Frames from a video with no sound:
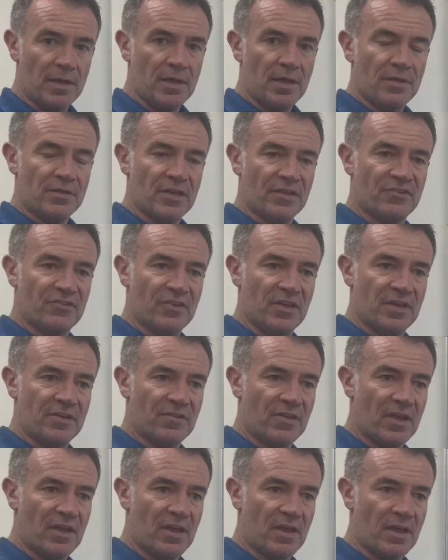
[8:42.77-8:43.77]
This is
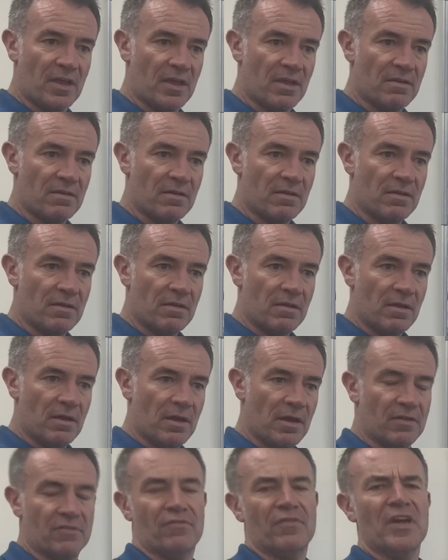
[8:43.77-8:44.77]

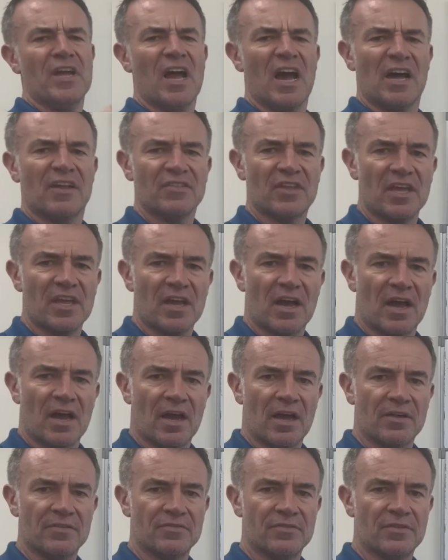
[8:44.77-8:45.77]
it's very handy
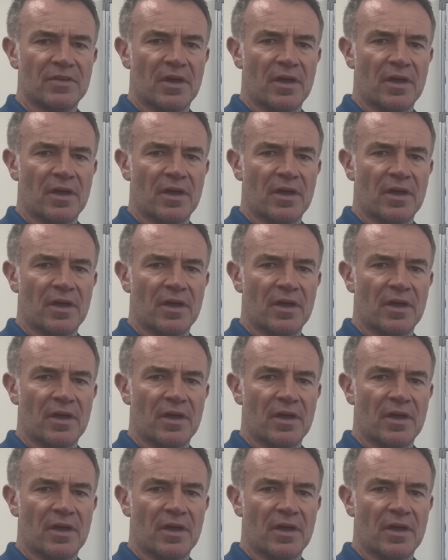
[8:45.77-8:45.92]
and